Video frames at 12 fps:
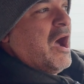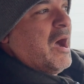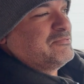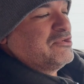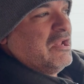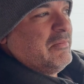
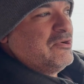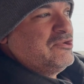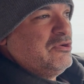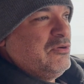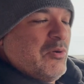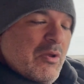Option number
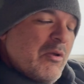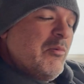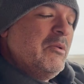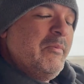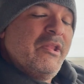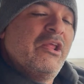two
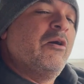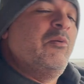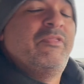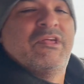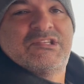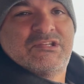would be to go
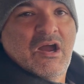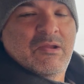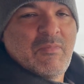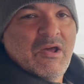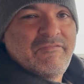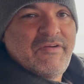with a
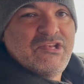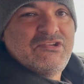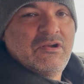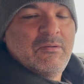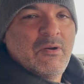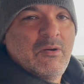stock modified
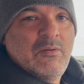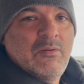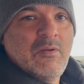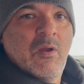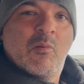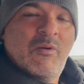turbo.
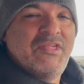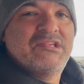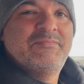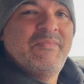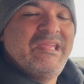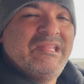What
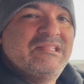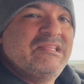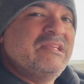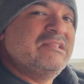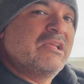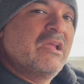this means
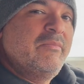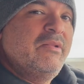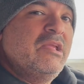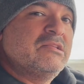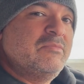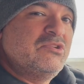is a
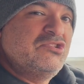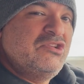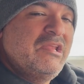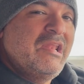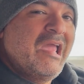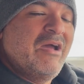company has
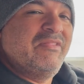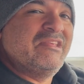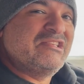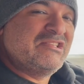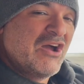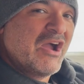machined out the
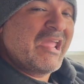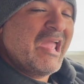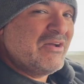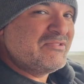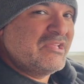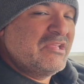stock
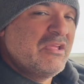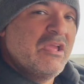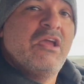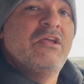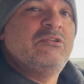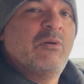housing
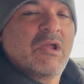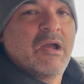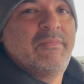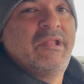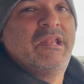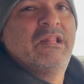to
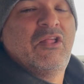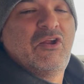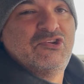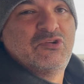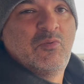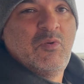accommodate a
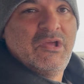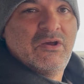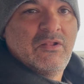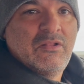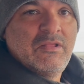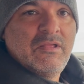larger
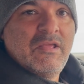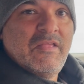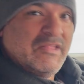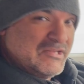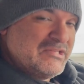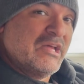wheel.
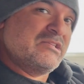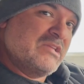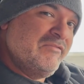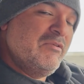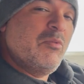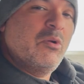This does
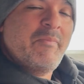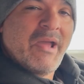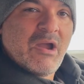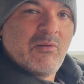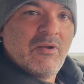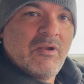give you more
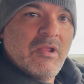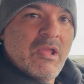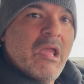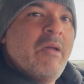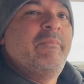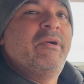power,
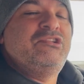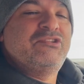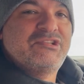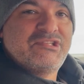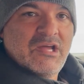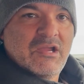but
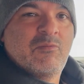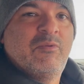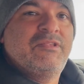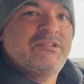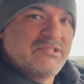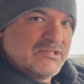you're stuck
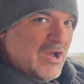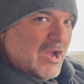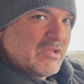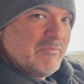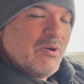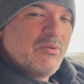with
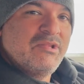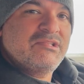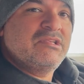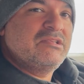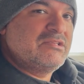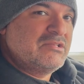stock
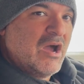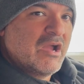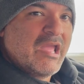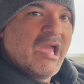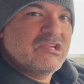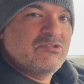components,
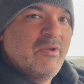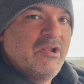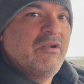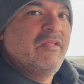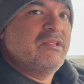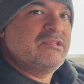stock
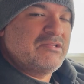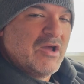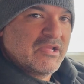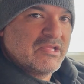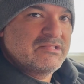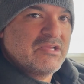actuator, and the
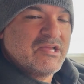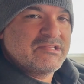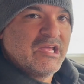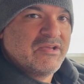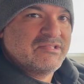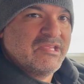stock
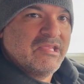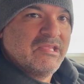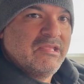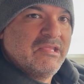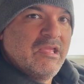exhaust housing.